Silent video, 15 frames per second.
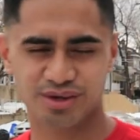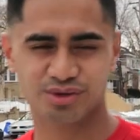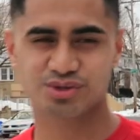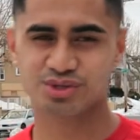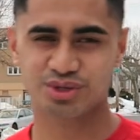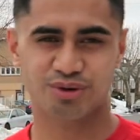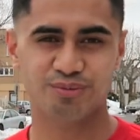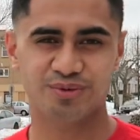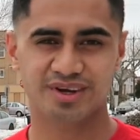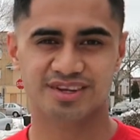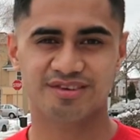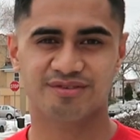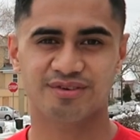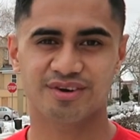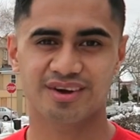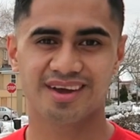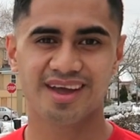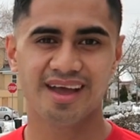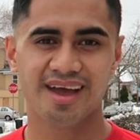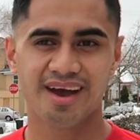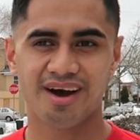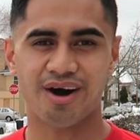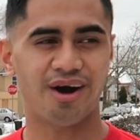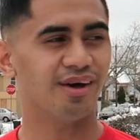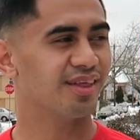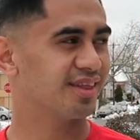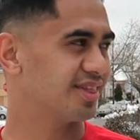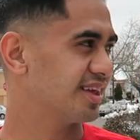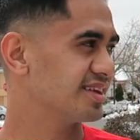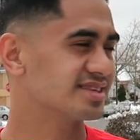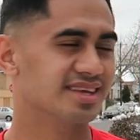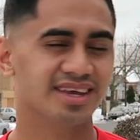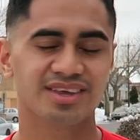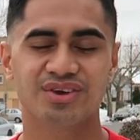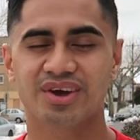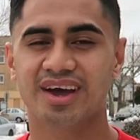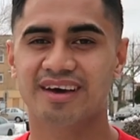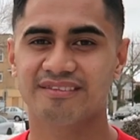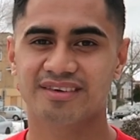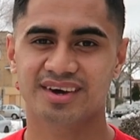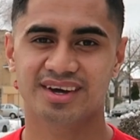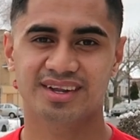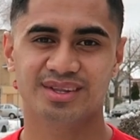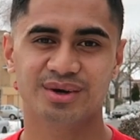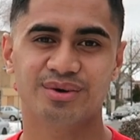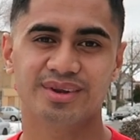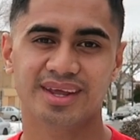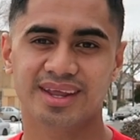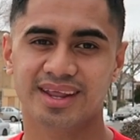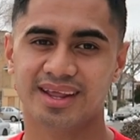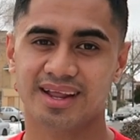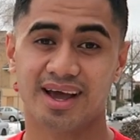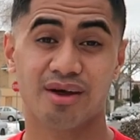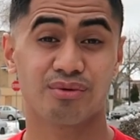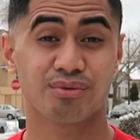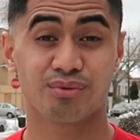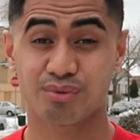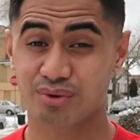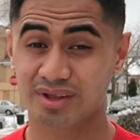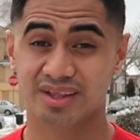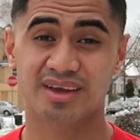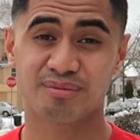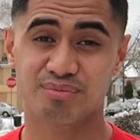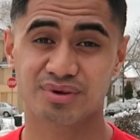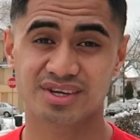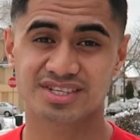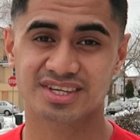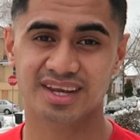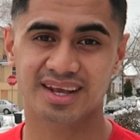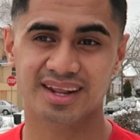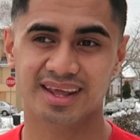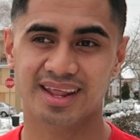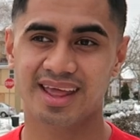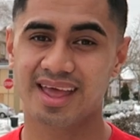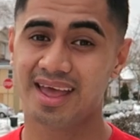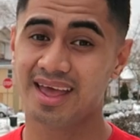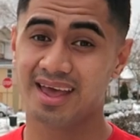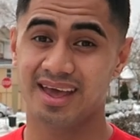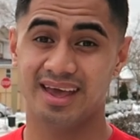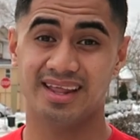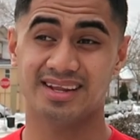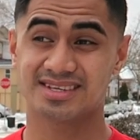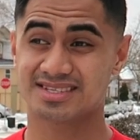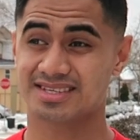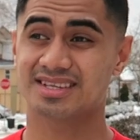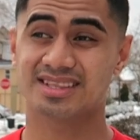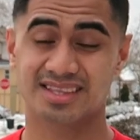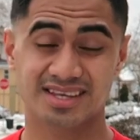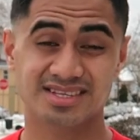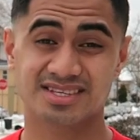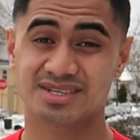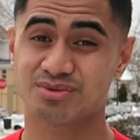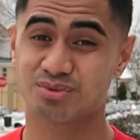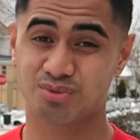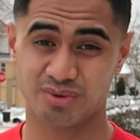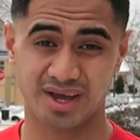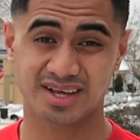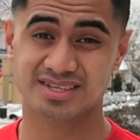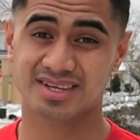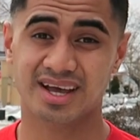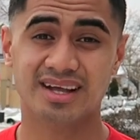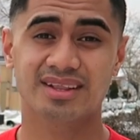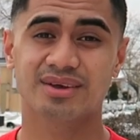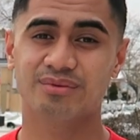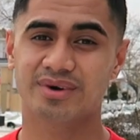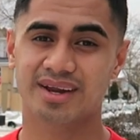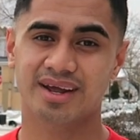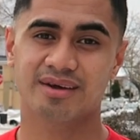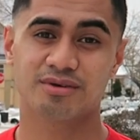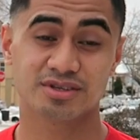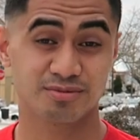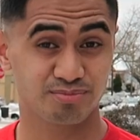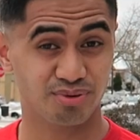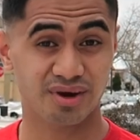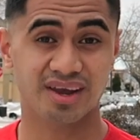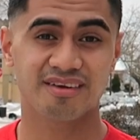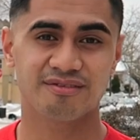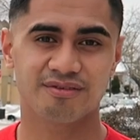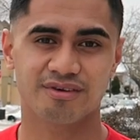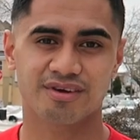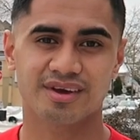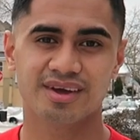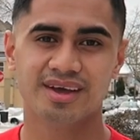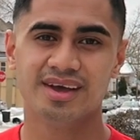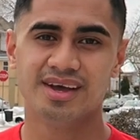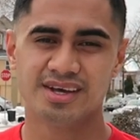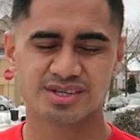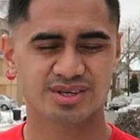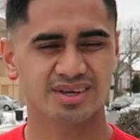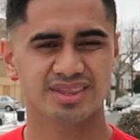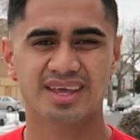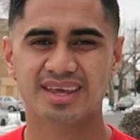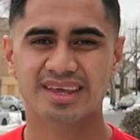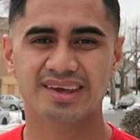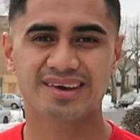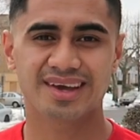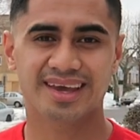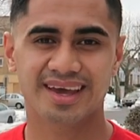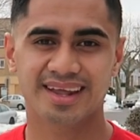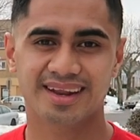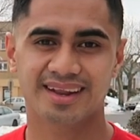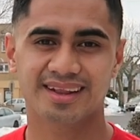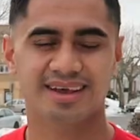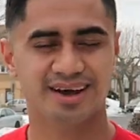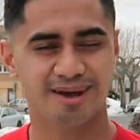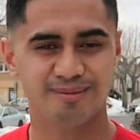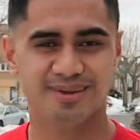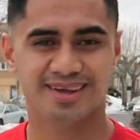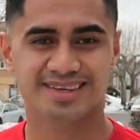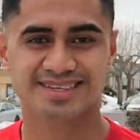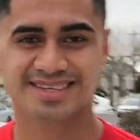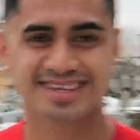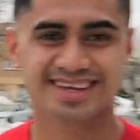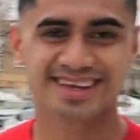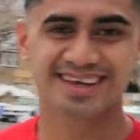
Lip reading: Thank you so much for all the things that you have donated. I really appreciate it. And this is exactly what I was praying for. So thank you again. God bless.